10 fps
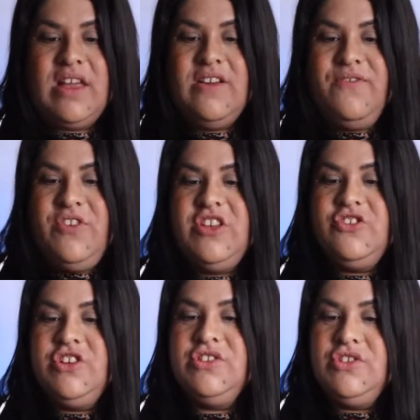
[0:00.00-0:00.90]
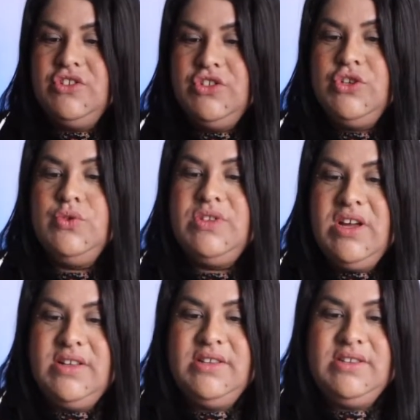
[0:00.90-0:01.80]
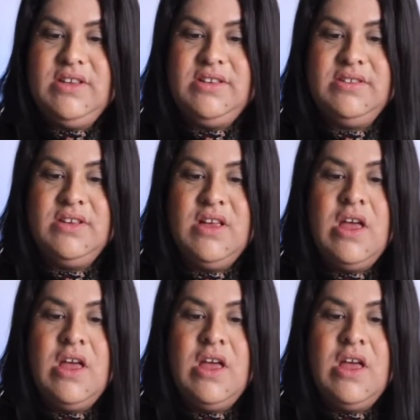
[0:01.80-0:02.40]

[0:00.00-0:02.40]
Ephesians 2:10 says,